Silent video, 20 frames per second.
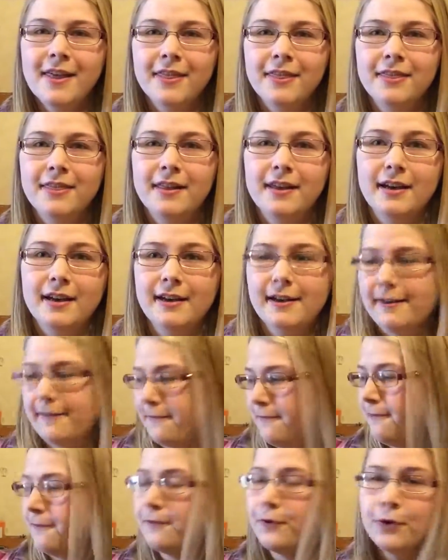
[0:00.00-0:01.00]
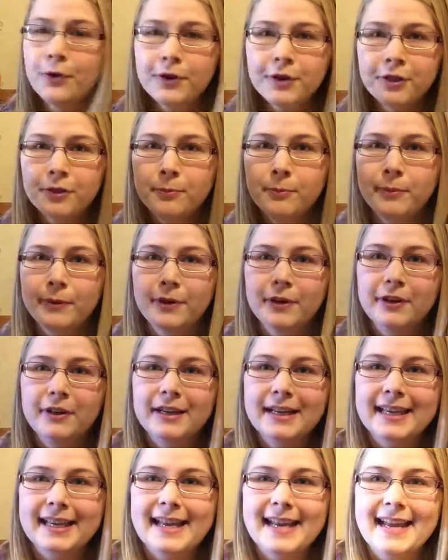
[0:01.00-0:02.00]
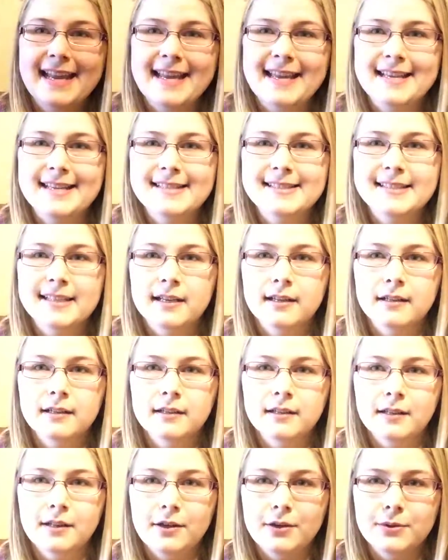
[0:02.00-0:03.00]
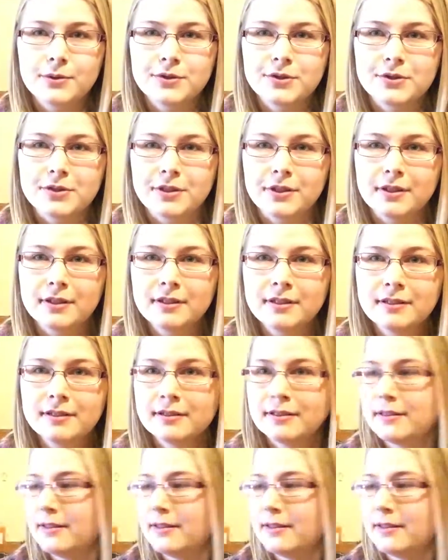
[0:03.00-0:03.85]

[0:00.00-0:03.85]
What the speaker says: The fourth book is Closer.